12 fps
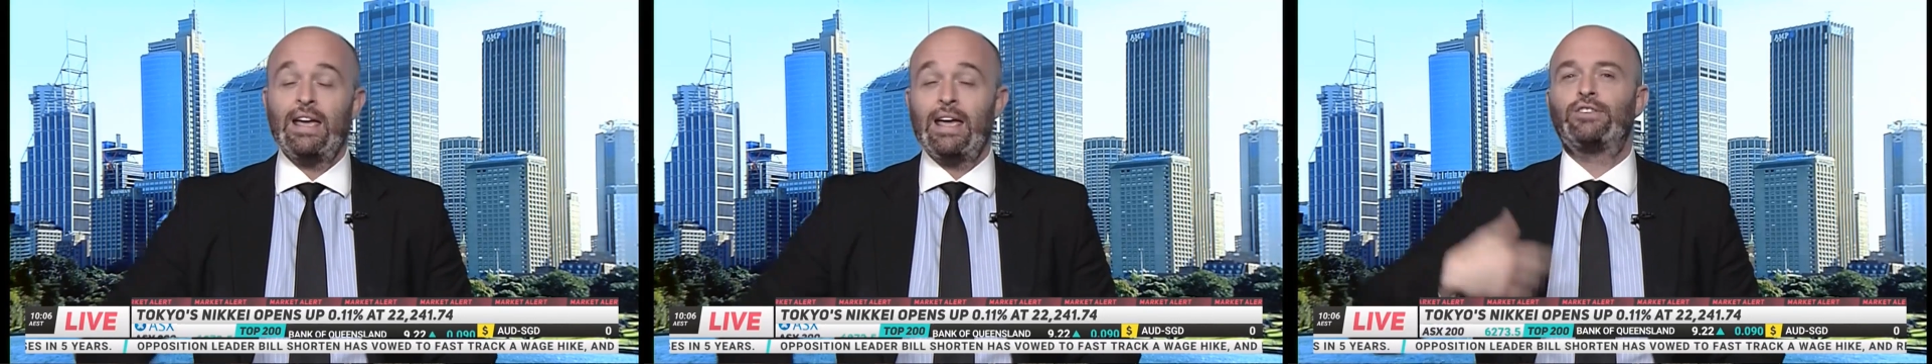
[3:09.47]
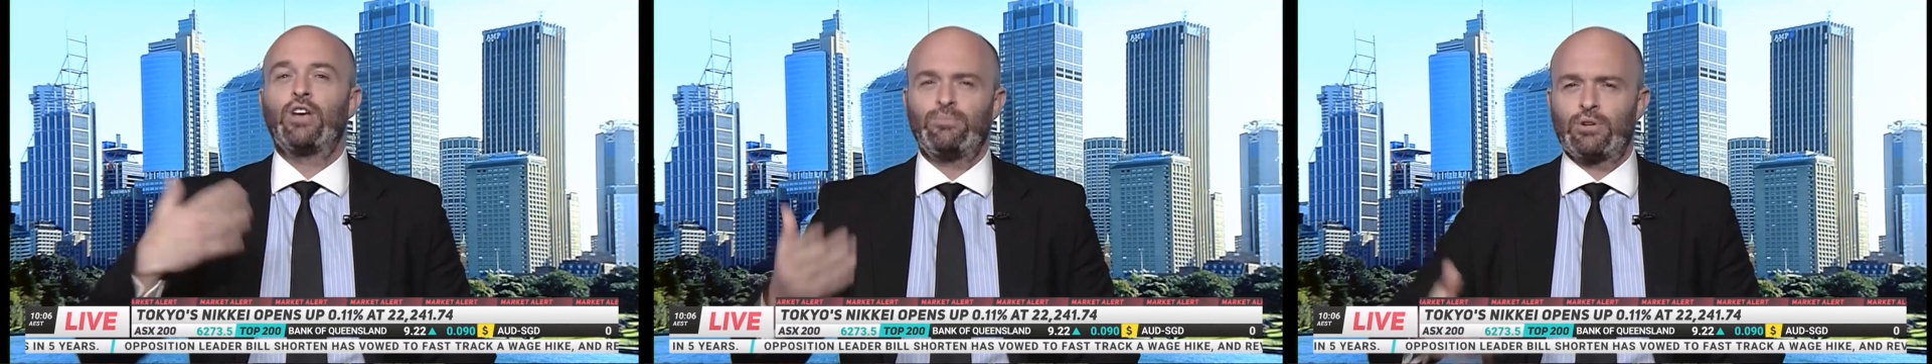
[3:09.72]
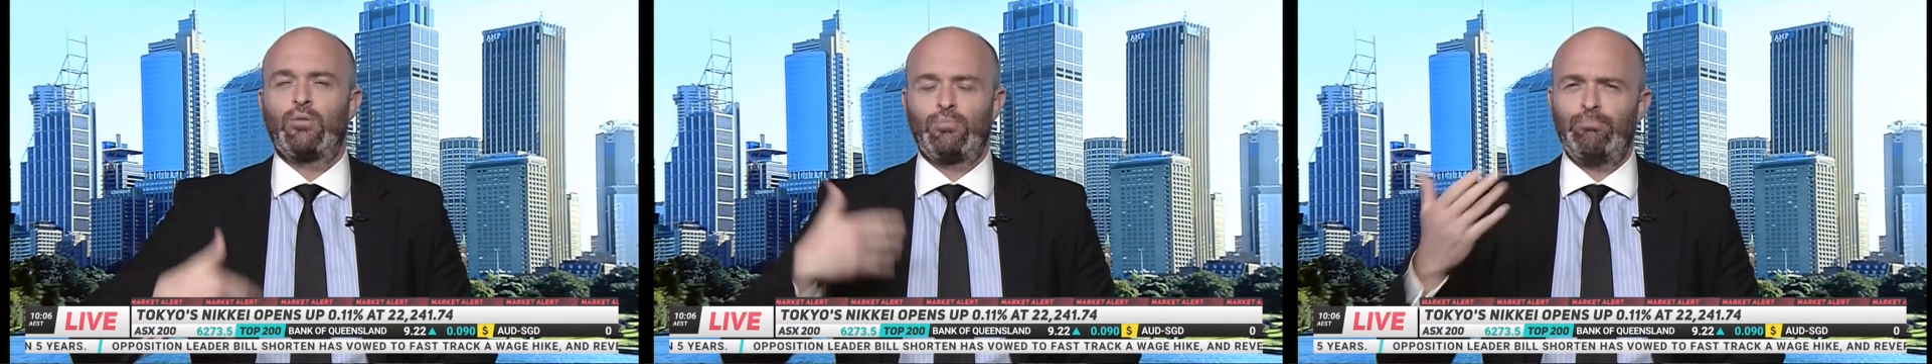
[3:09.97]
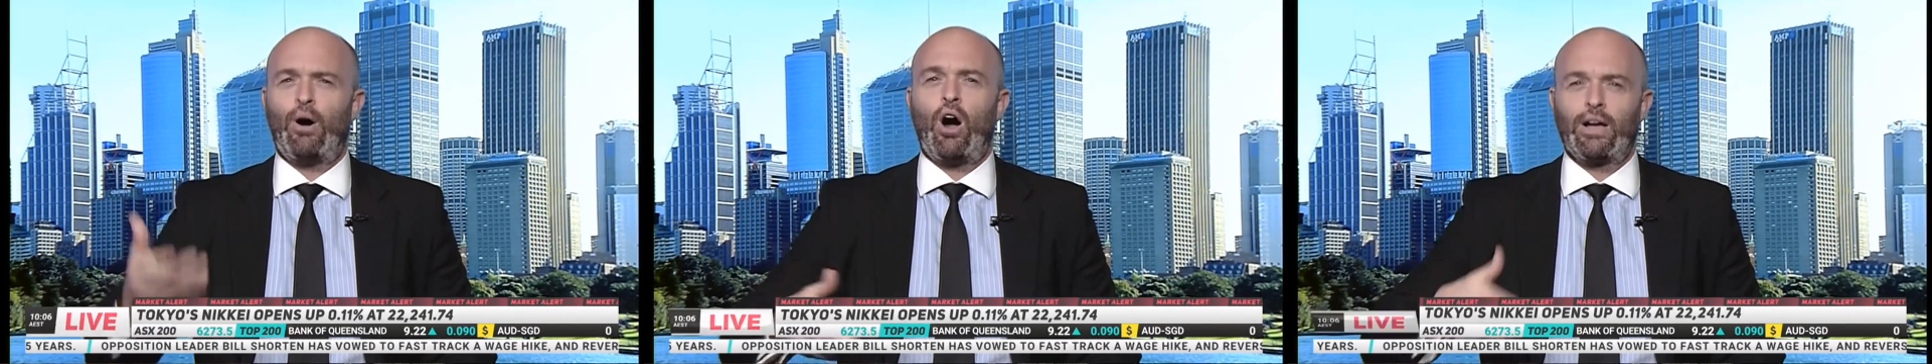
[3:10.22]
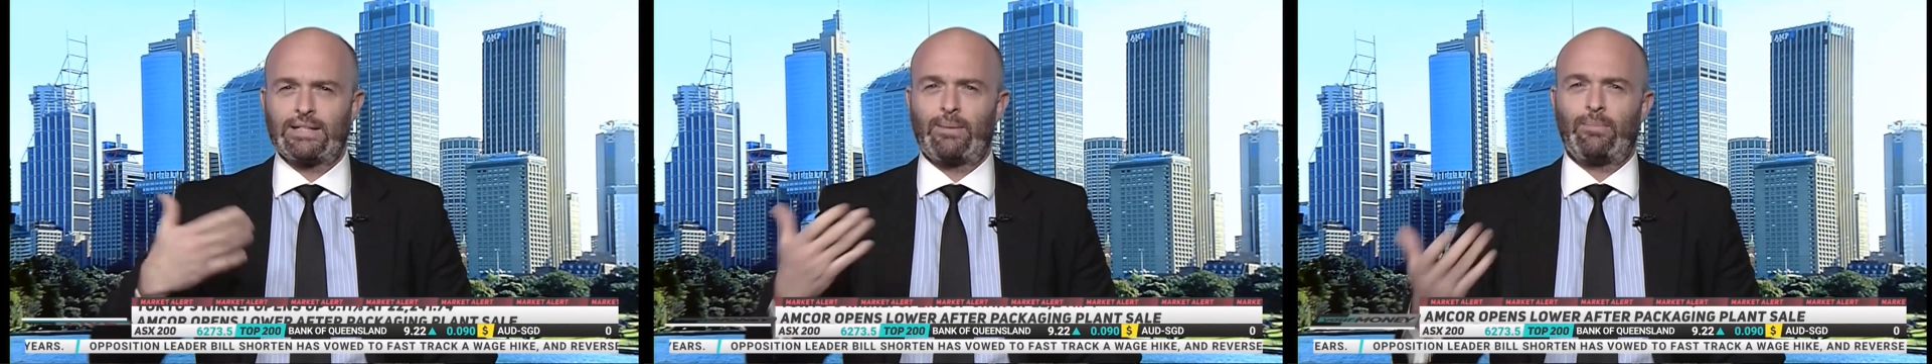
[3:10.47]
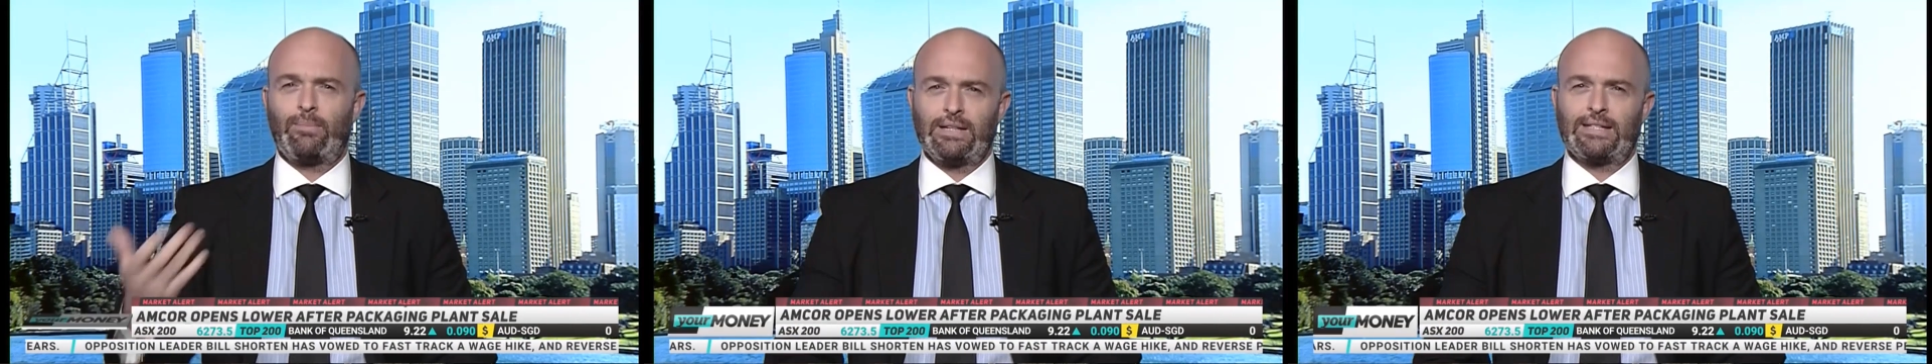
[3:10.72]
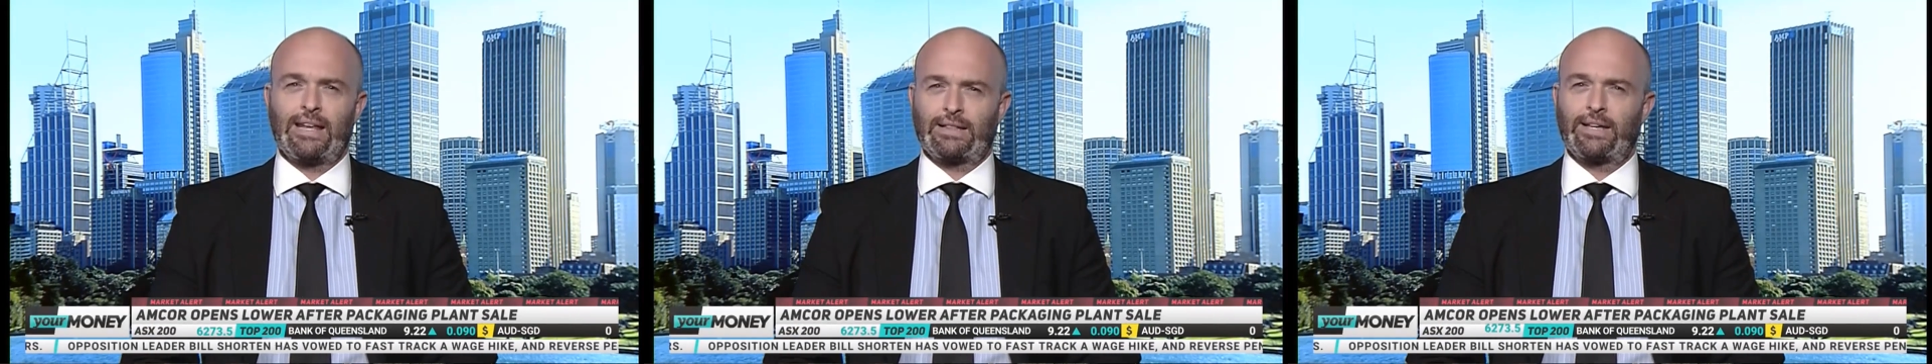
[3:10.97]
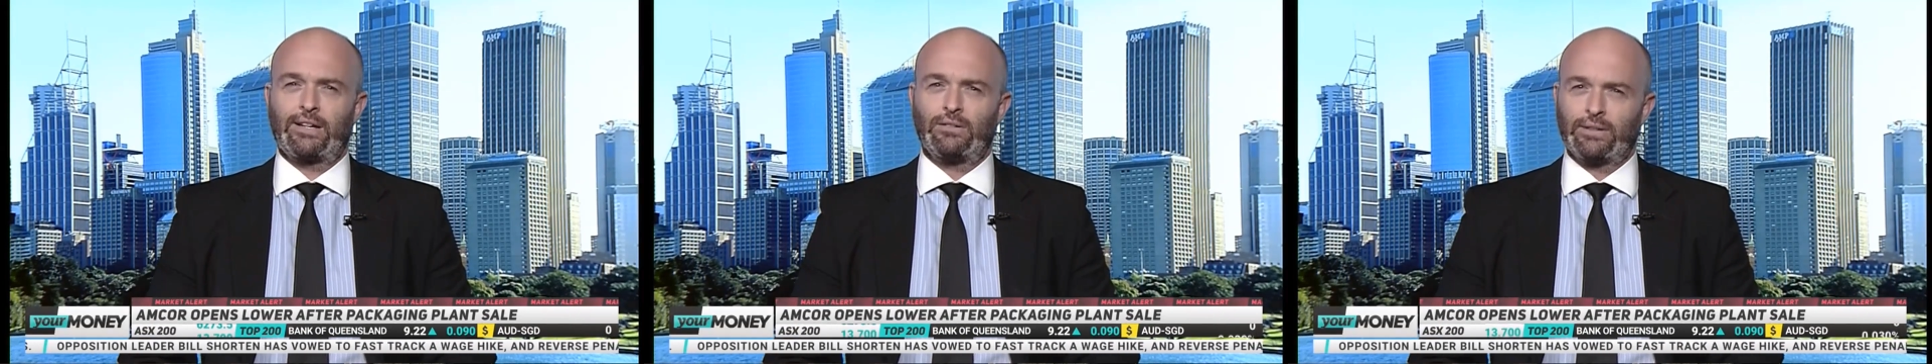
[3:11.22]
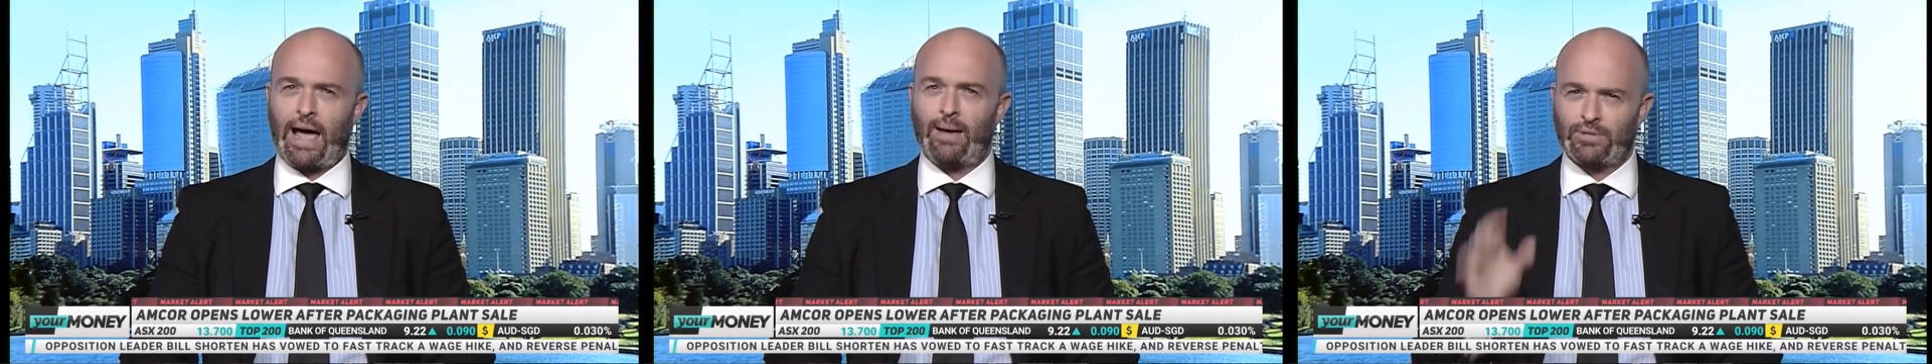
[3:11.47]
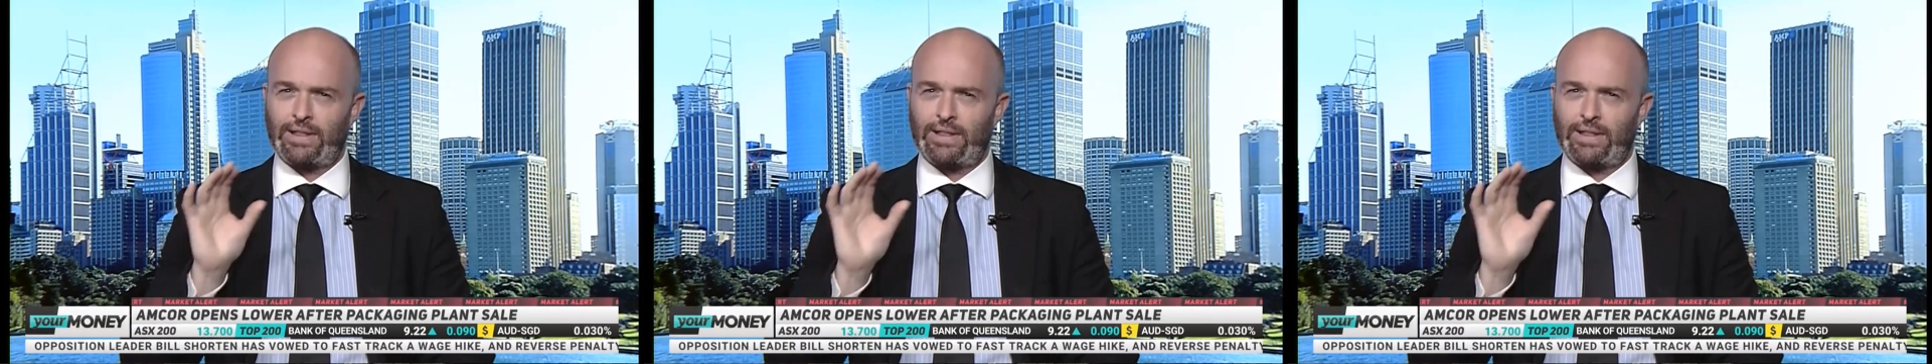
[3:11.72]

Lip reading: in terms of buying some of these cyclical names,